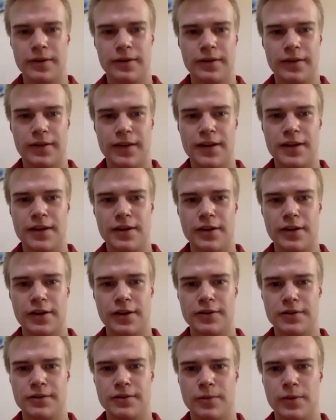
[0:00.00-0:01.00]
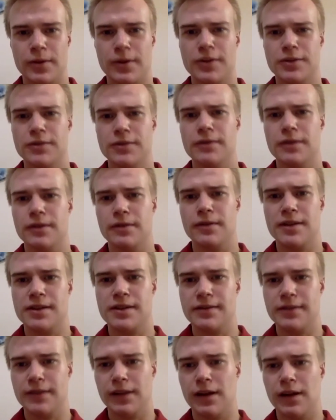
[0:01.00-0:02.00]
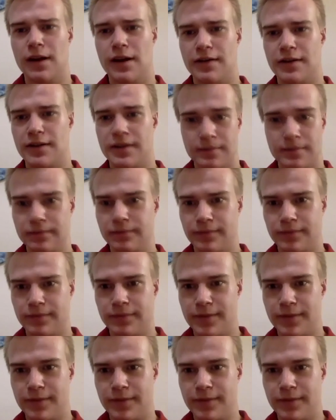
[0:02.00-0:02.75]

you think you're going to want to do for the rest of your life, because